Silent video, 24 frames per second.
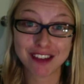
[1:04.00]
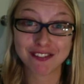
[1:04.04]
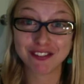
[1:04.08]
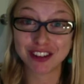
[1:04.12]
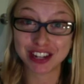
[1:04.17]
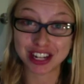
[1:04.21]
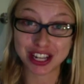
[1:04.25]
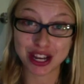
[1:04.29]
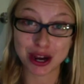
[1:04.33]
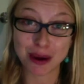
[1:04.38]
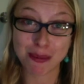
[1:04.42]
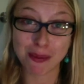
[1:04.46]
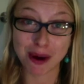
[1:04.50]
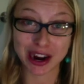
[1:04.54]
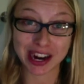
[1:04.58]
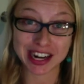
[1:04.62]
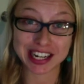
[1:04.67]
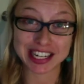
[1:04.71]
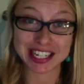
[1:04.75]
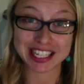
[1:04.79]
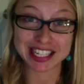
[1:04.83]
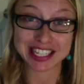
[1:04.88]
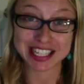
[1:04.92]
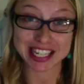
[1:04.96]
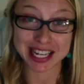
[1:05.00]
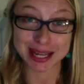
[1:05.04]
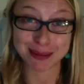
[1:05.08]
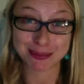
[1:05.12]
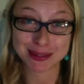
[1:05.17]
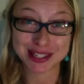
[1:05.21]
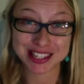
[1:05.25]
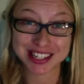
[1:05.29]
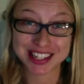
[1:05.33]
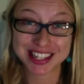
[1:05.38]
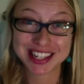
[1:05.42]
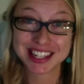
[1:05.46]
video marketing
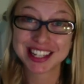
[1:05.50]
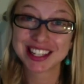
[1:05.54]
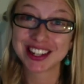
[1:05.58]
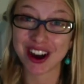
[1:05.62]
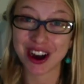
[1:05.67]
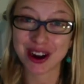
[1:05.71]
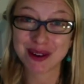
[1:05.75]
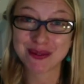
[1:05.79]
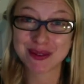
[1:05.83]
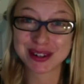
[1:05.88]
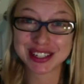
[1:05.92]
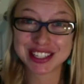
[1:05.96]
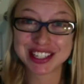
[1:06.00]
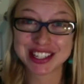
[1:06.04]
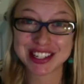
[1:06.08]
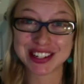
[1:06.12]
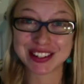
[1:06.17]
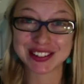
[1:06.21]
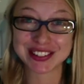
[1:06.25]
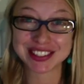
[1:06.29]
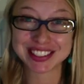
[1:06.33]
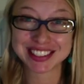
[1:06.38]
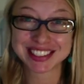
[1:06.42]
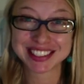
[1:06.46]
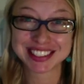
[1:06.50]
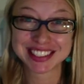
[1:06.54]
tips. Talk more soon.